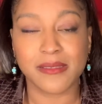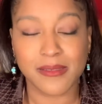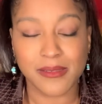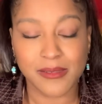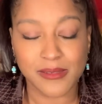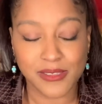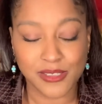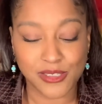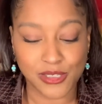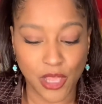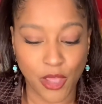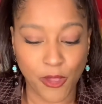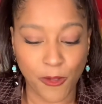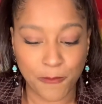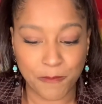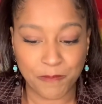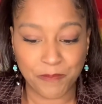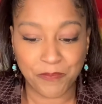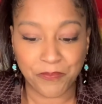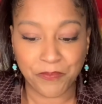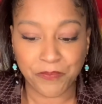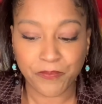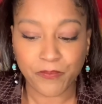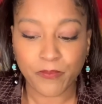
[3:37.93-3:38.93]
So,
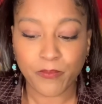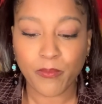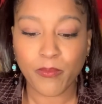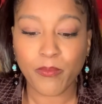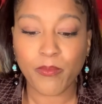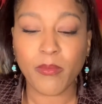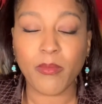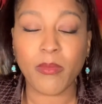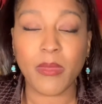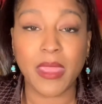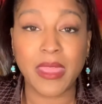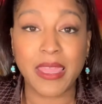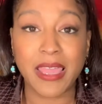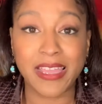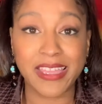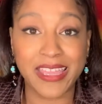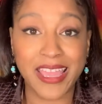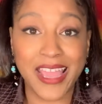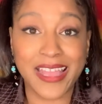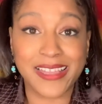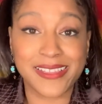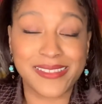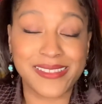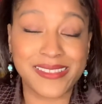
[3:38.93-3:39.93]

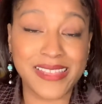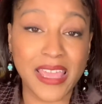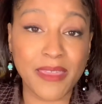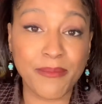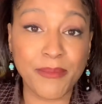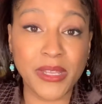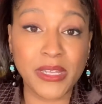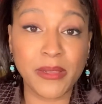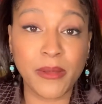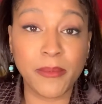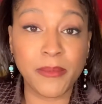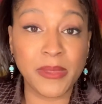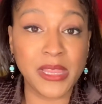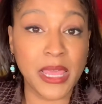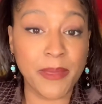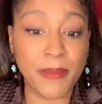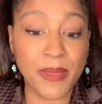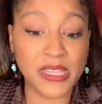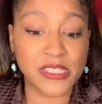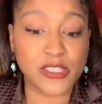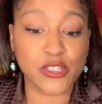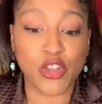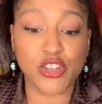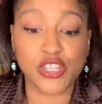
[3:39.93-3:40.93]
again, state minimum
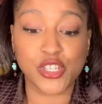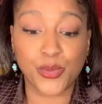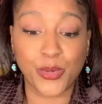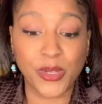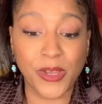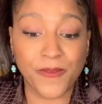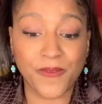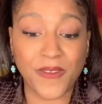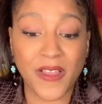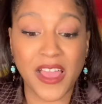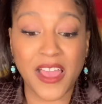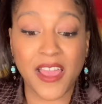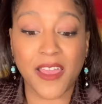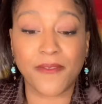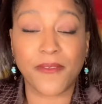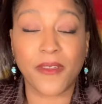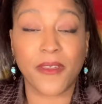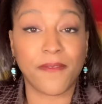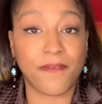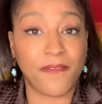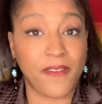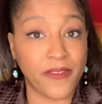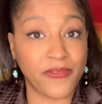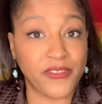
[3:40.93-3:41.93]
limits are 25,
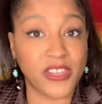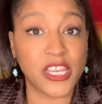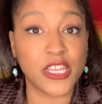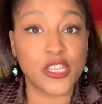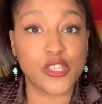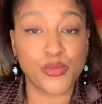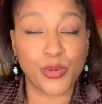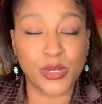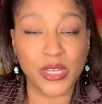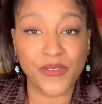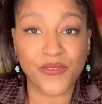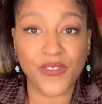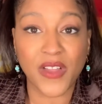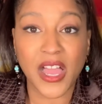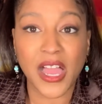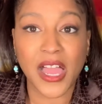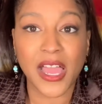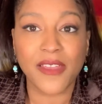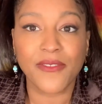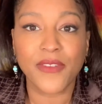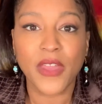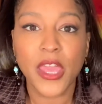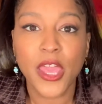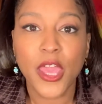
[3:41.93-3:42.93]
50,
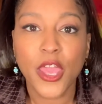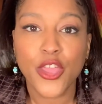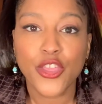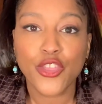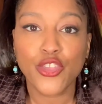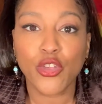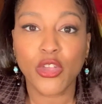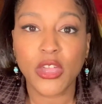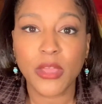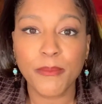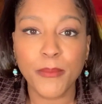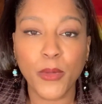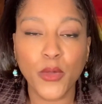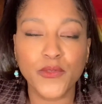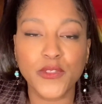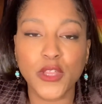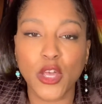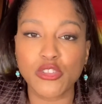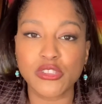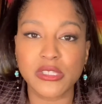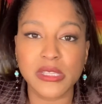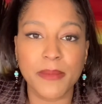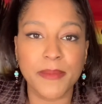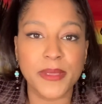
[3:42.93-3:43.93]
25. You can move
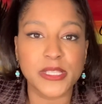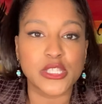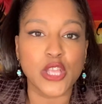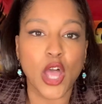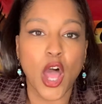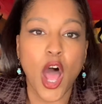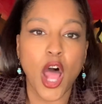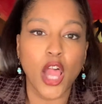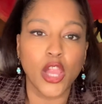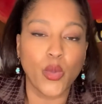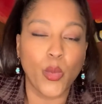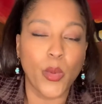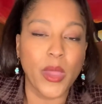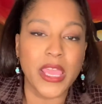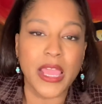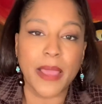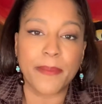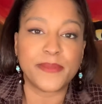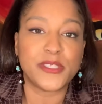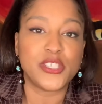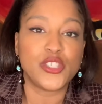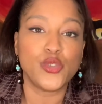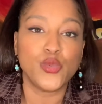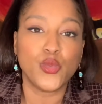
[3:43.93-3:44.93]
those limits all the way
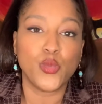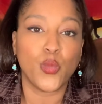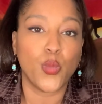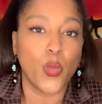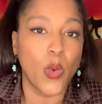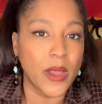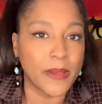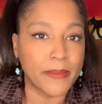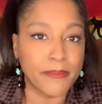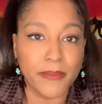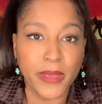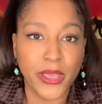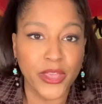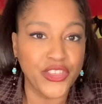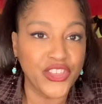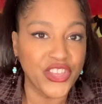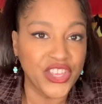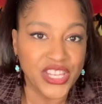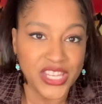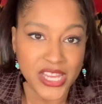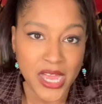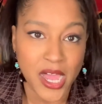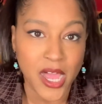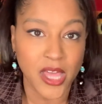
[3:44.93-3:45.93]
up to $1
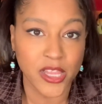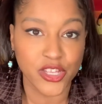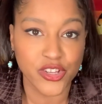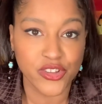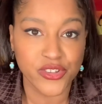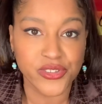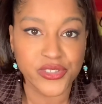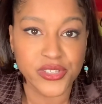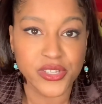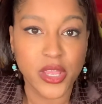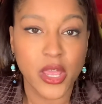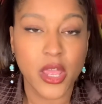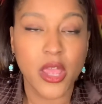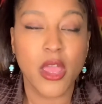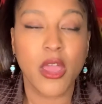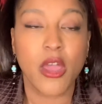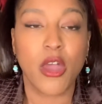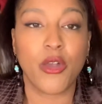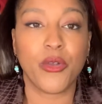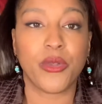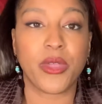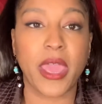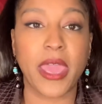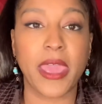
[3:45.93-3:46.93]
million,
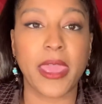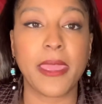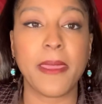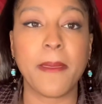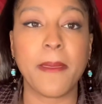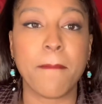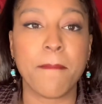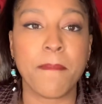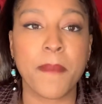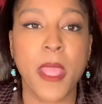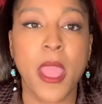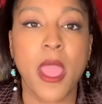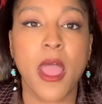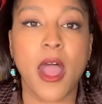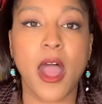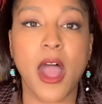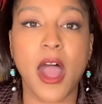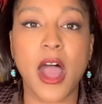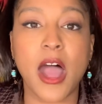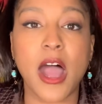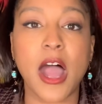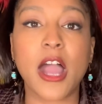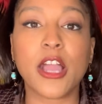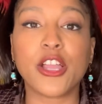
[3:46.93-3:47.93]
okay?
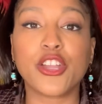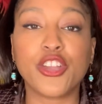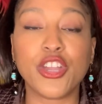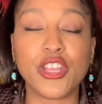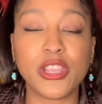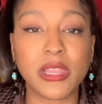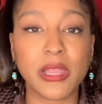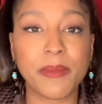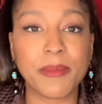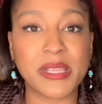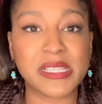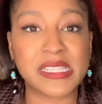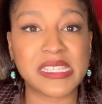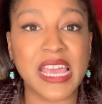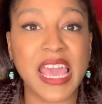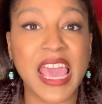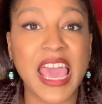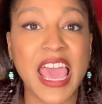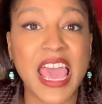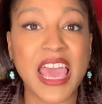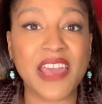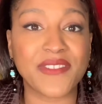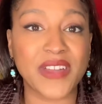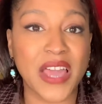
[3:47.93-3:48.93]
A good limit to
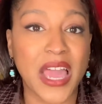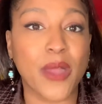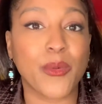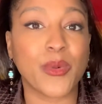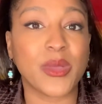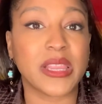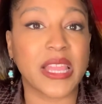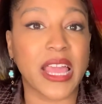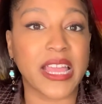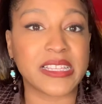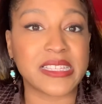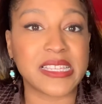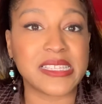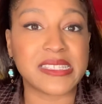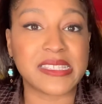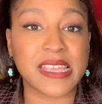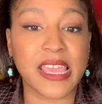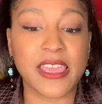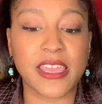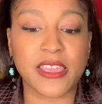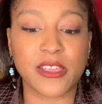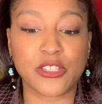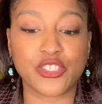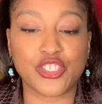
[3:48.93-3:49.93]
have, I would like to
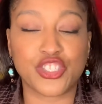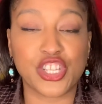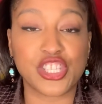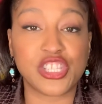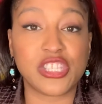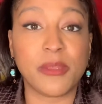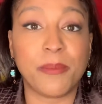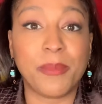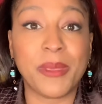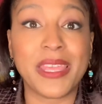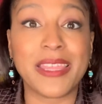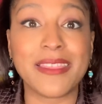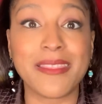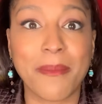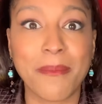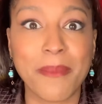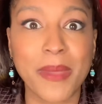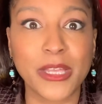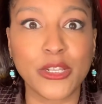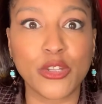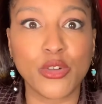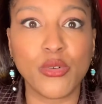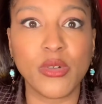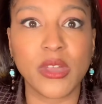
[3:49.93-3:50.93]
say, just to be in the
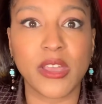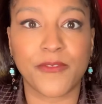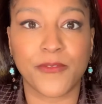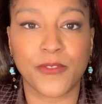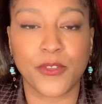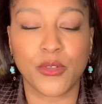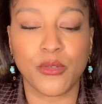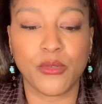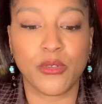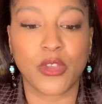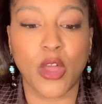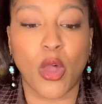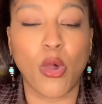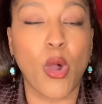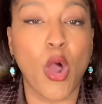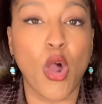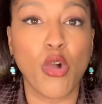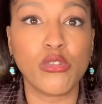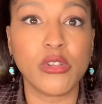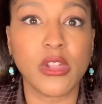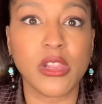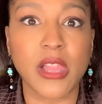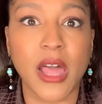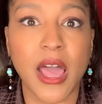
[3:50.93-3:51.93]
middle. If you don't
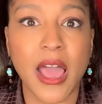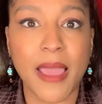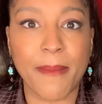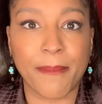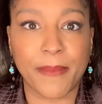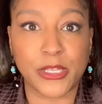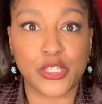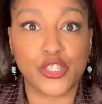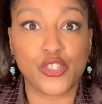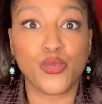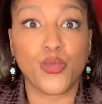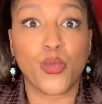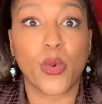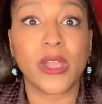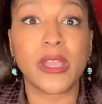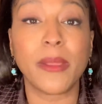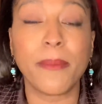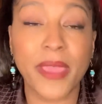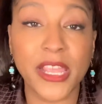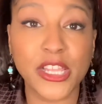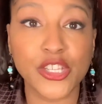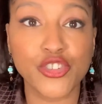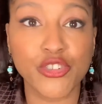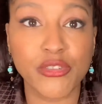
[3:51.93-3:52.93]
own a lot, but you wanna
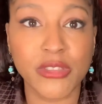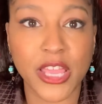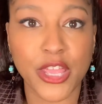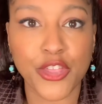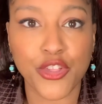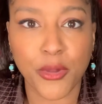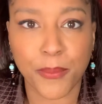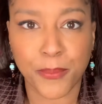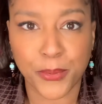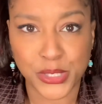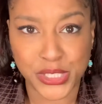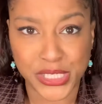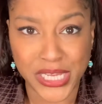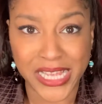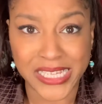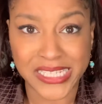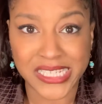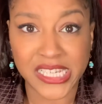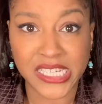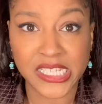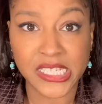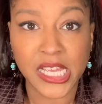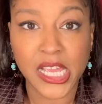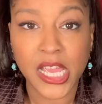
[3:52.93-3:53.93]
make sure that you're
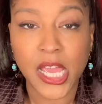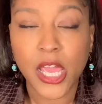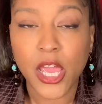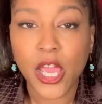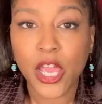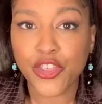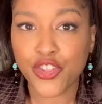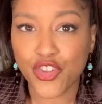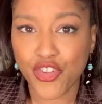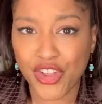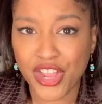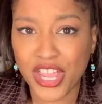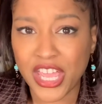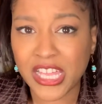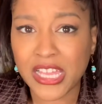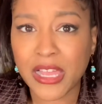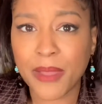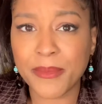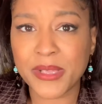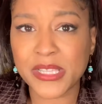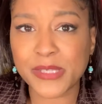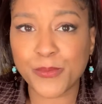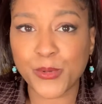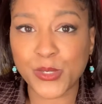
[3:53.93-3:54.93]
protected, your
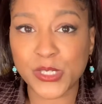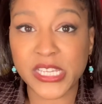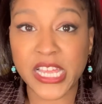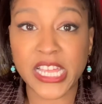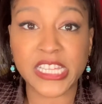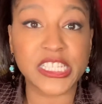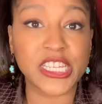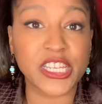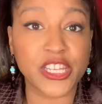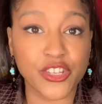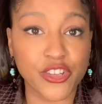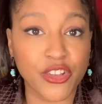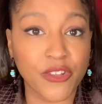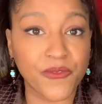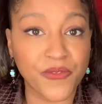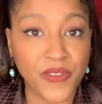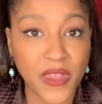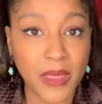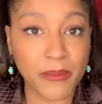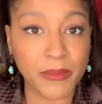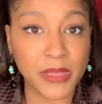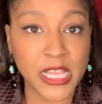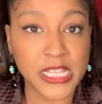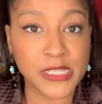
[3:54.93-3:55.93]
income is protected and your
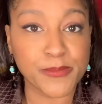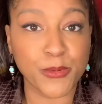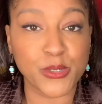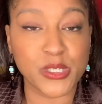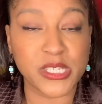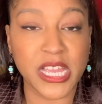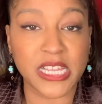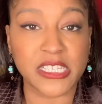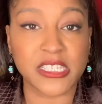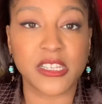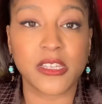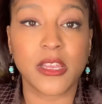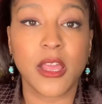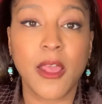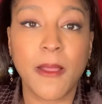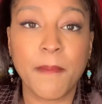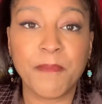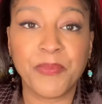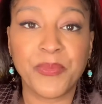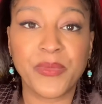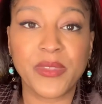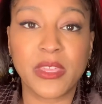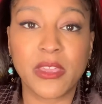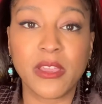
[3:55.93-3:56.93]
family is protected,
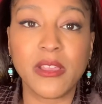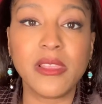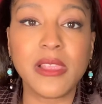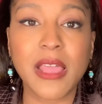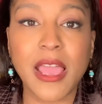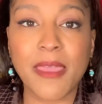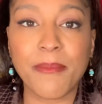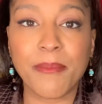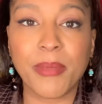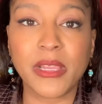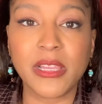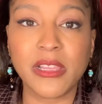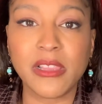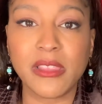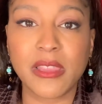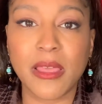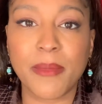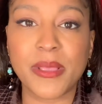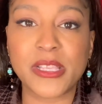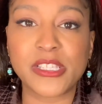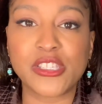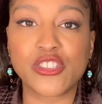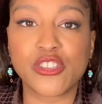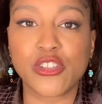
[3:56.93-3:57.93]
good liability
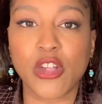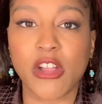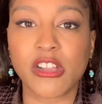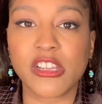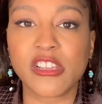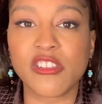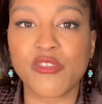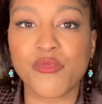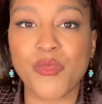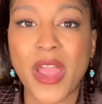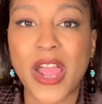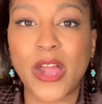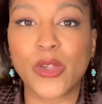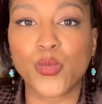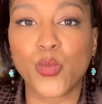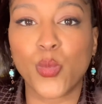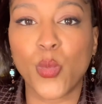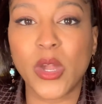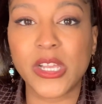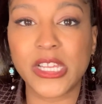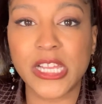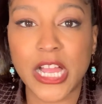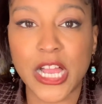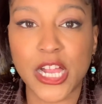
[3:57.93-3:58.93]
limits start at around
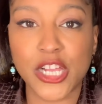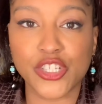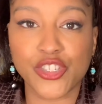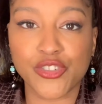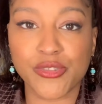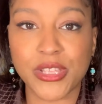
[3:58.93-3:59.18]
100,